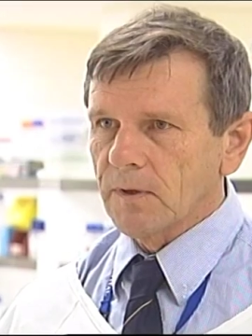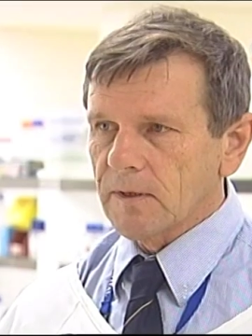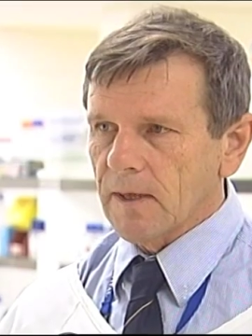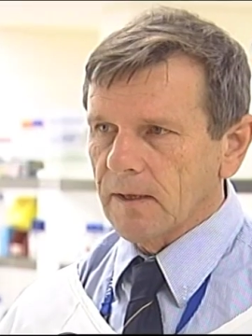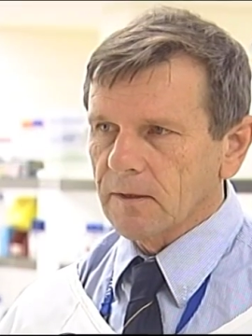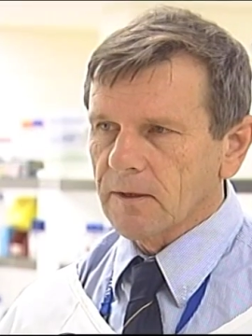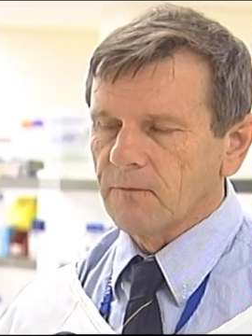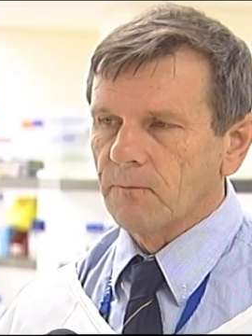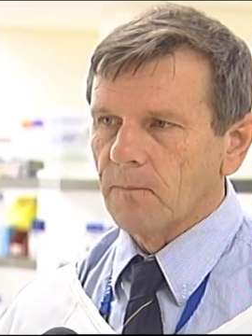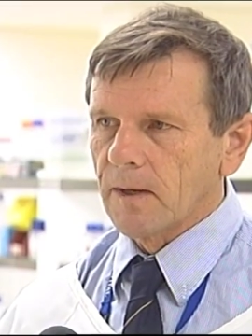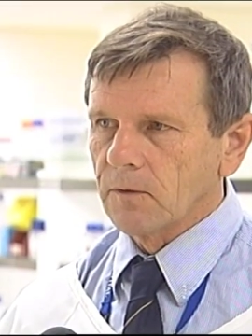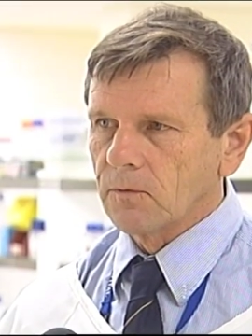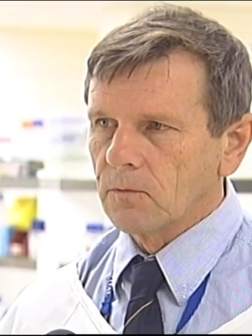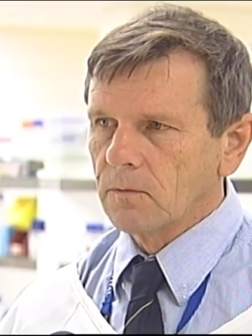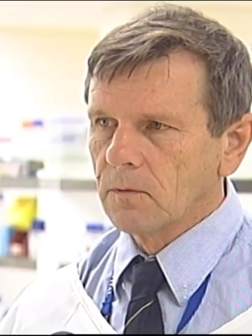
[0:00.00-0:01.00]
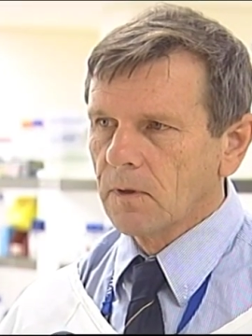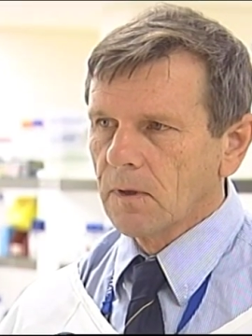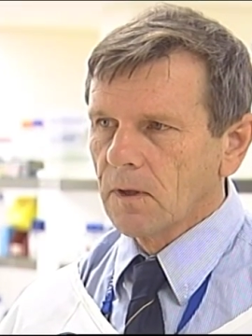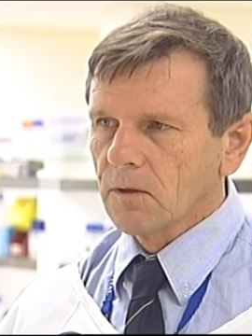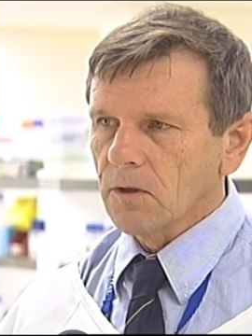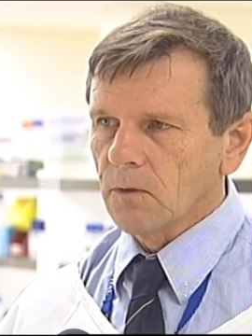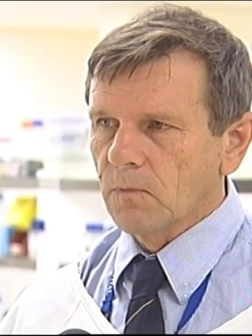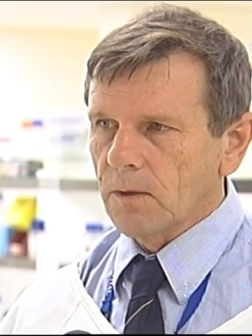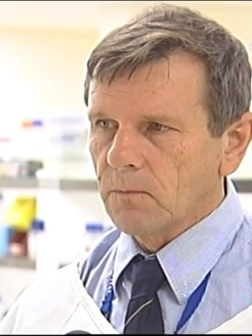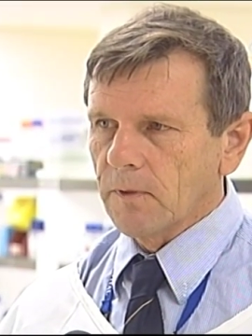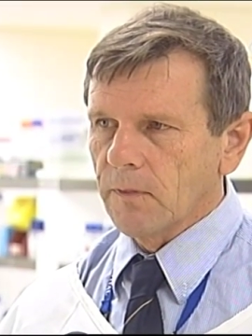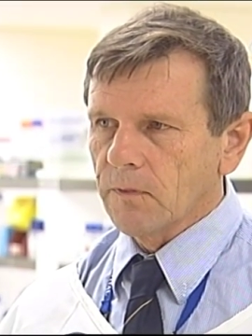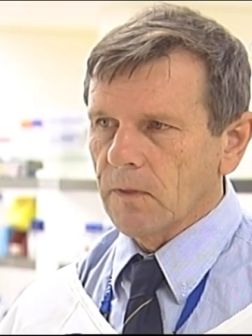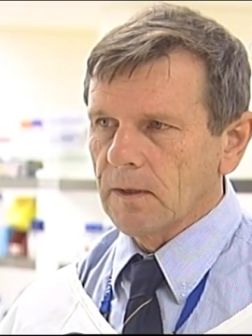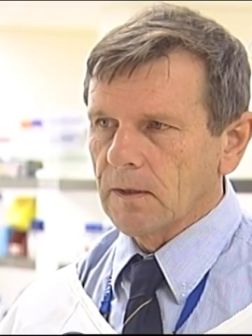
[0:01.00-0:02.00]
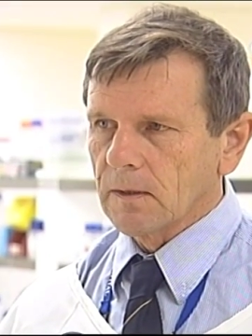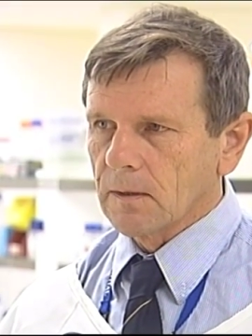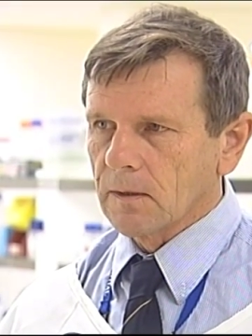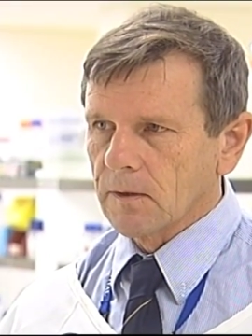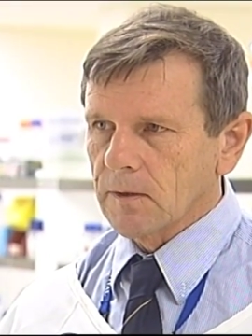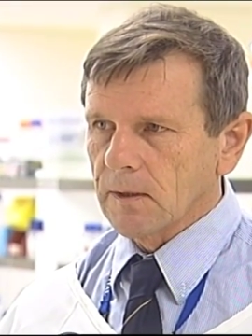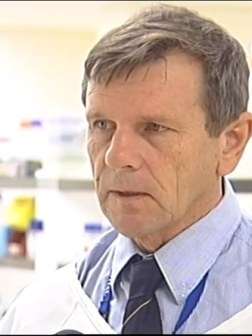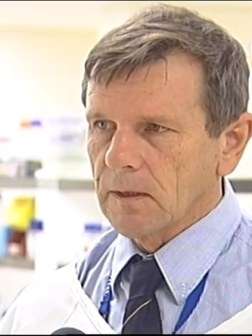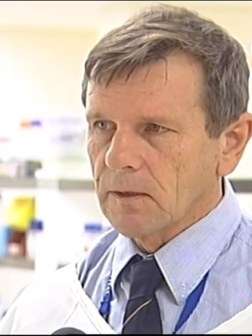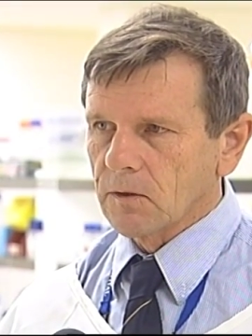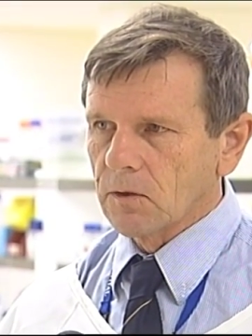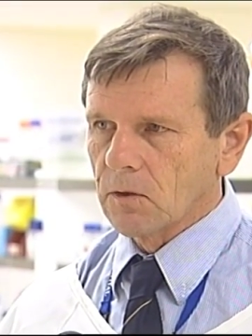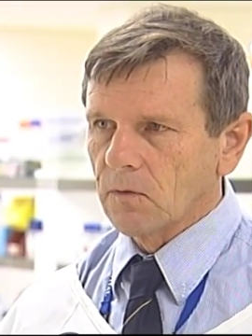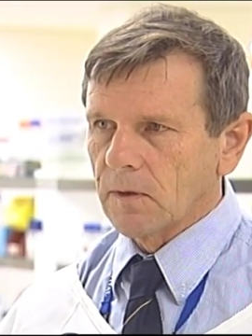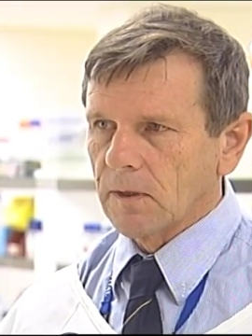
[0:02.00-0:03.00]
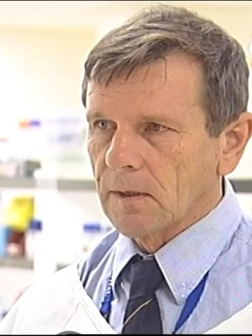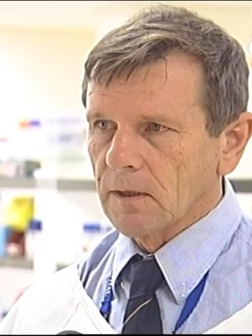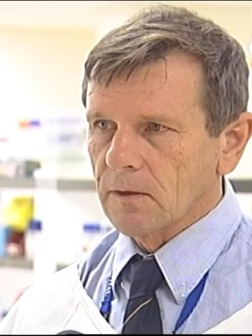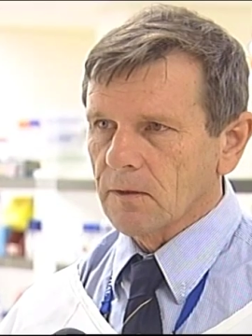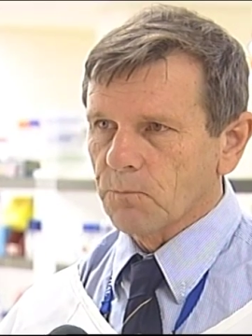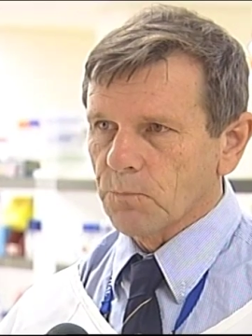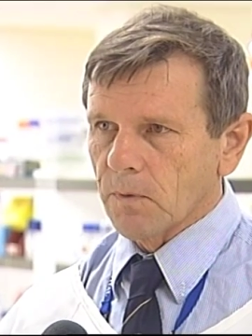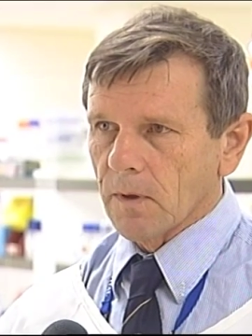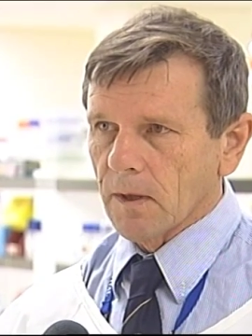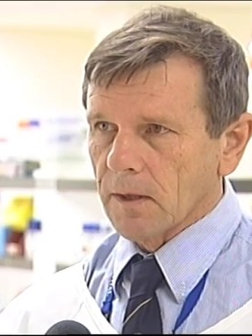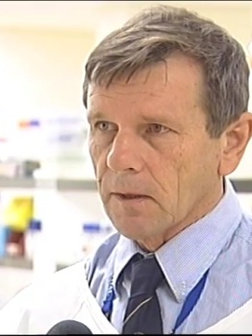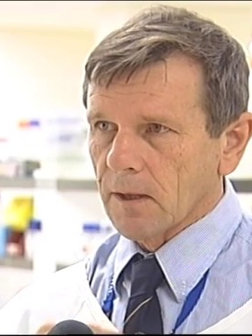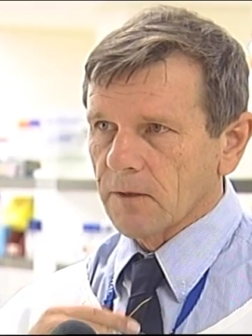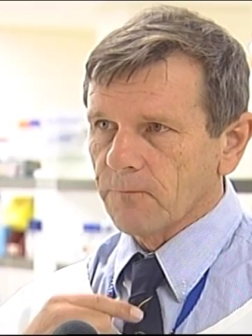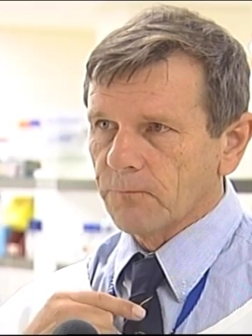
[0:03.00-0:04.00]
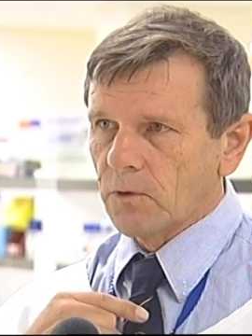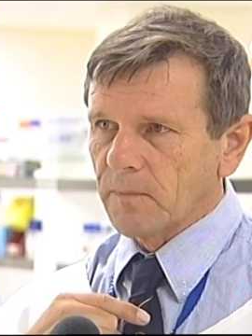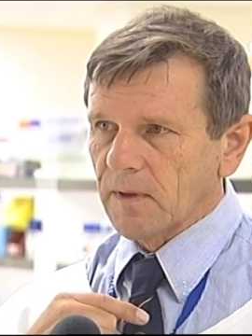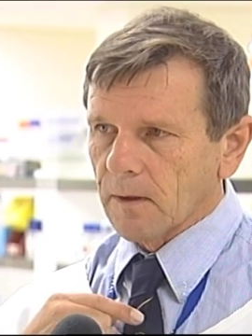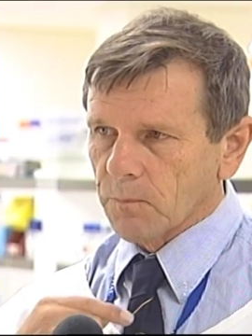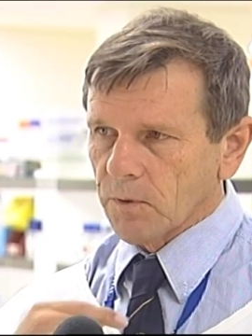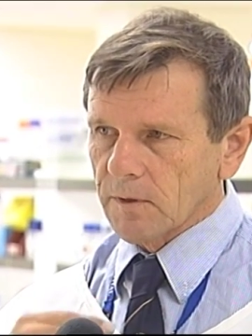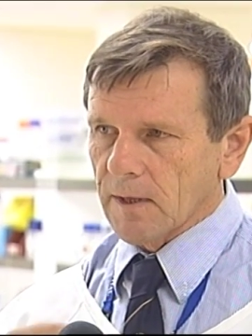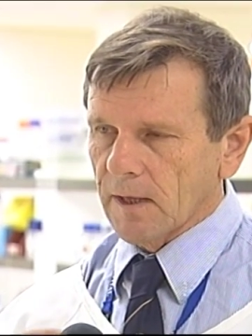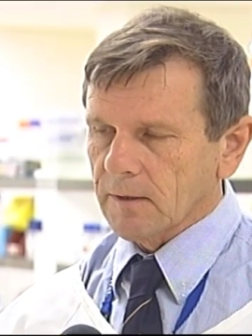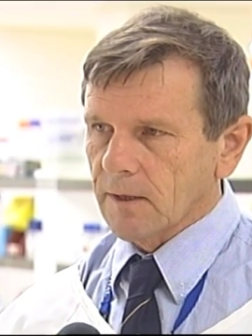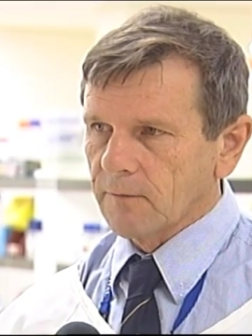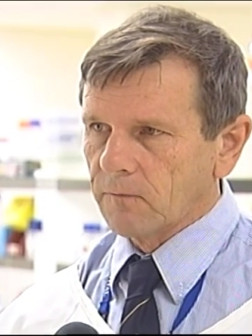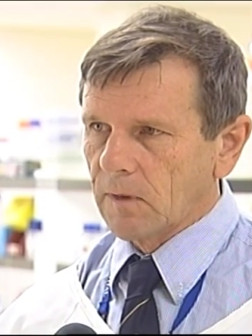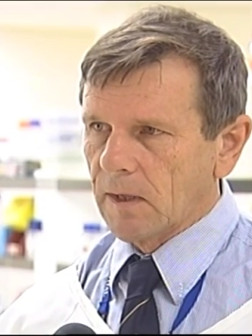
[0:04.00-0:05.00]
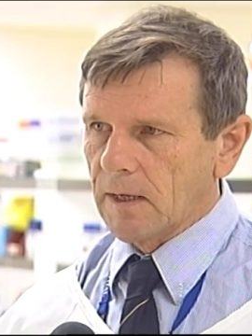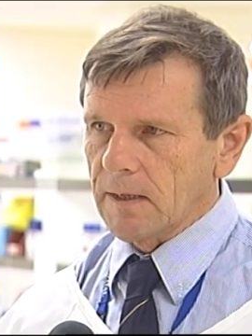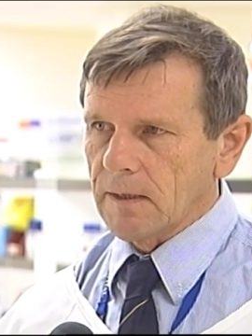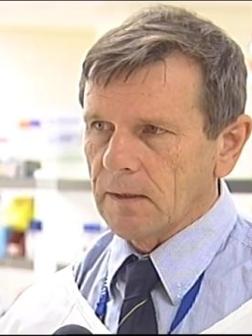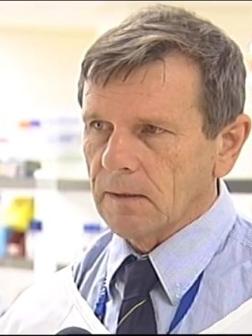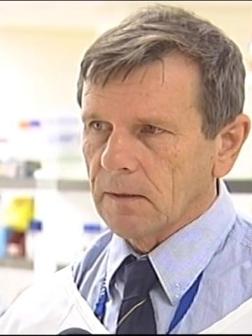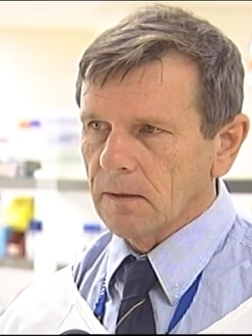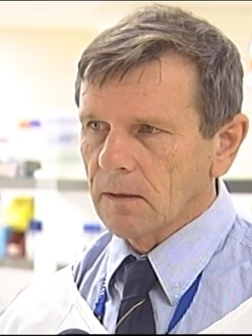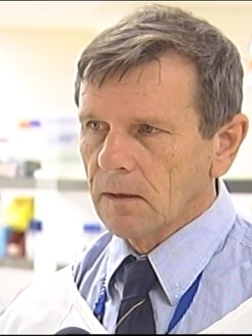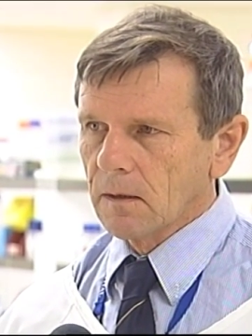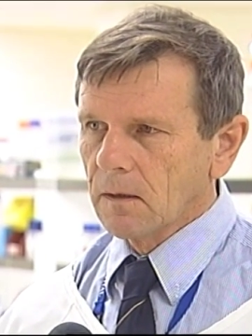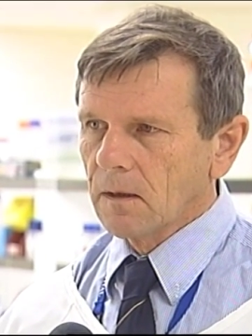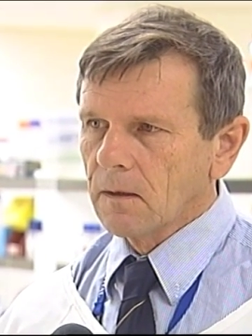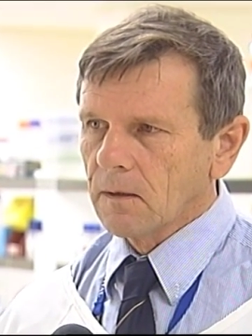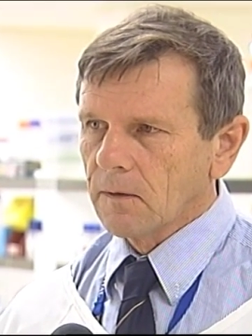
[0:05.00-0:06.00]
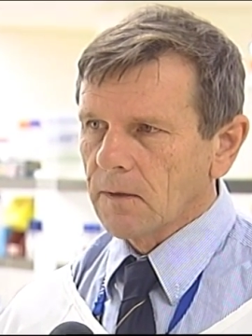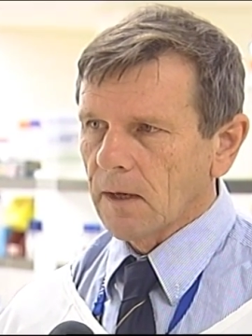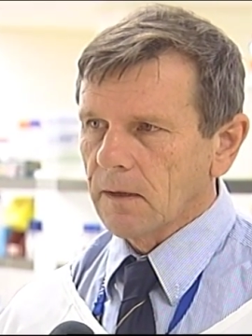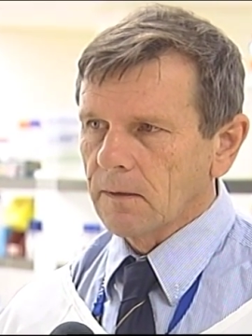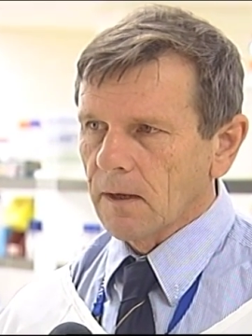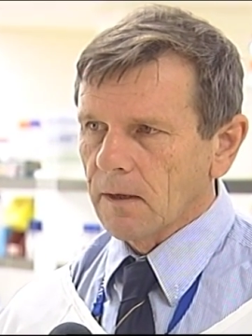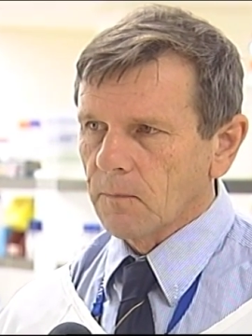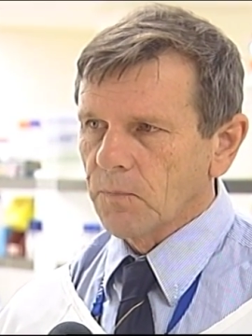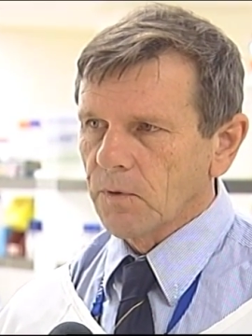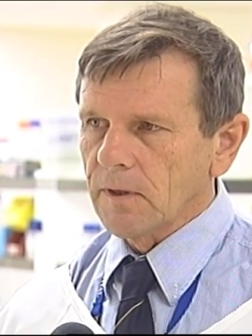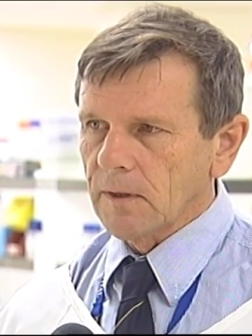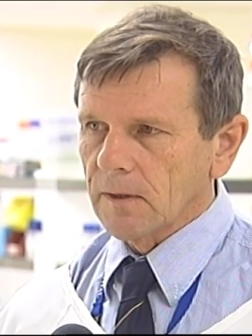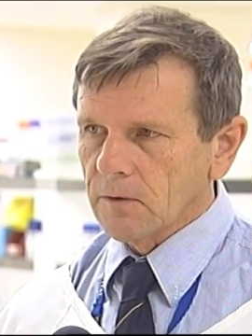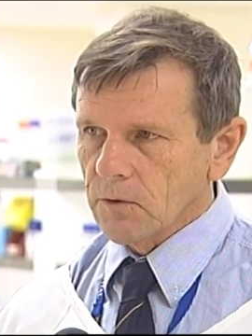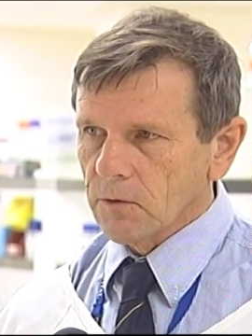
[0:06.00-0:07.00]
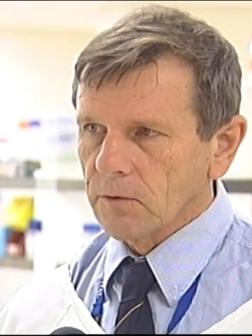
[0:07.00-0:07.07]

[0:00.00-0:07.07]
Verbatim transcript: protective metal, so what we think the zinc is doing is, is forming a protective lining down our breathing